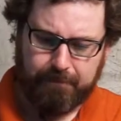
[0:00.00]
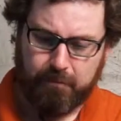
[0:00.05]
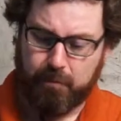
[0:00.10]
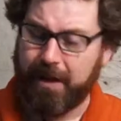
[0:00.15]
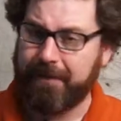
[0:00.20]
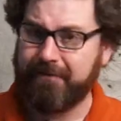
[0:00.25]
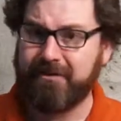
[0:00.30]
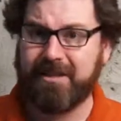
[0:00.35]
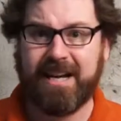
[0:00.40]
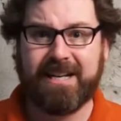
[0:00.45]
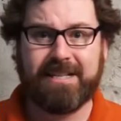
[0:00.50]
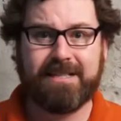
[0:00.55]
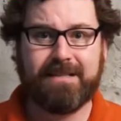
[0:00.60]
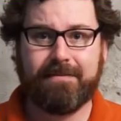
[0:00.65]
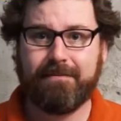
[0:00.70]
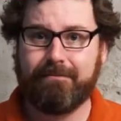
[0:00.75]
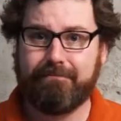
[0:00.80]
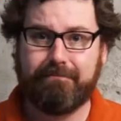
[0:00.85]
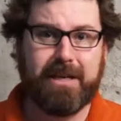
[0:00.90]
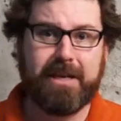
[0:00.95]
We have
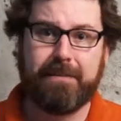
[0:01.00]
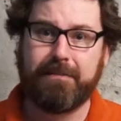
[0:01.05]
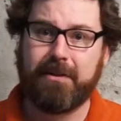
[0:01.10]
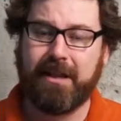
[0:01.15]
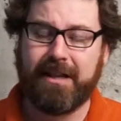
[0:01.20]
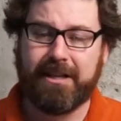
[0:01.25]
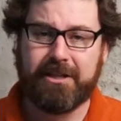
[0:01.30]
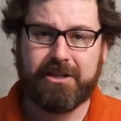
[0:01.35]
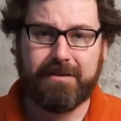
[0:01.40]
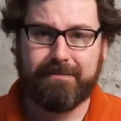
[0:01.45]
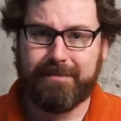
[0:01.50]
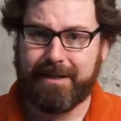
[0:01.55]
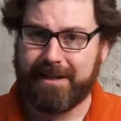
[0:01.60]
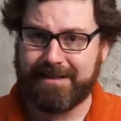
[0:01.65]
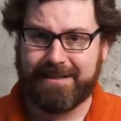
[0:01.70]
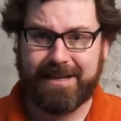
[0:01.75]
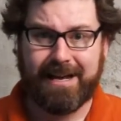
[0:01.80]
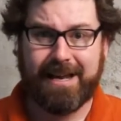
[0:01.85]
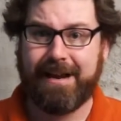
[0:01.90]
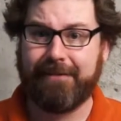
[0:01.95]
dice manipulation
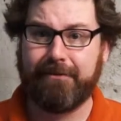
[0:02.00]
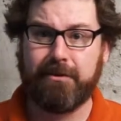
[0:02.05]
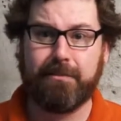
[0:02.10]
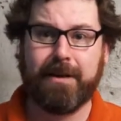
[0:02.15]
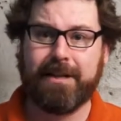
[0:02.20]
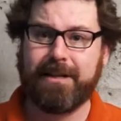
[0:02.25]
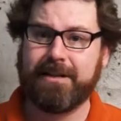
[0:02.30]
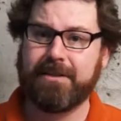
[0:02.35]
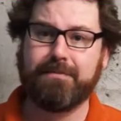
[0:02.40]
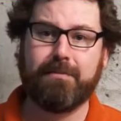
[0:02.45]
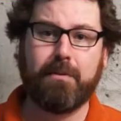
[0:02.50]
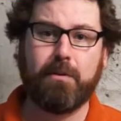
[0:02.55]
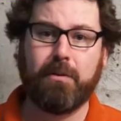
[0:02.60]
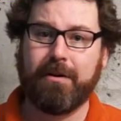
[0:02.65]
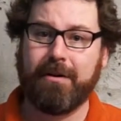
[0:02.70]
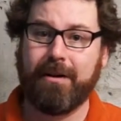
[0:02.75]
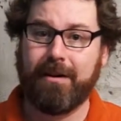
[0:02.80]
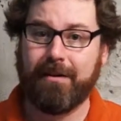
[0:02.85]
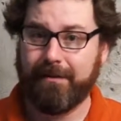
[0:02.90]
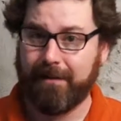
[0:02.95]
because not everybody is
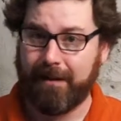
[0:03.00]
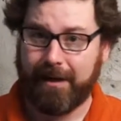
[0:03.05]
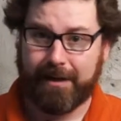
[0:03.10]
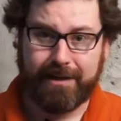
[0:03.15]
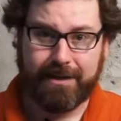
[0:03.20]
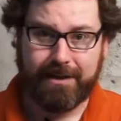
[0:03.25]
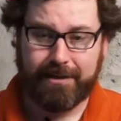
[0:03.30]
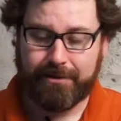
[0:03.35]
born lucky.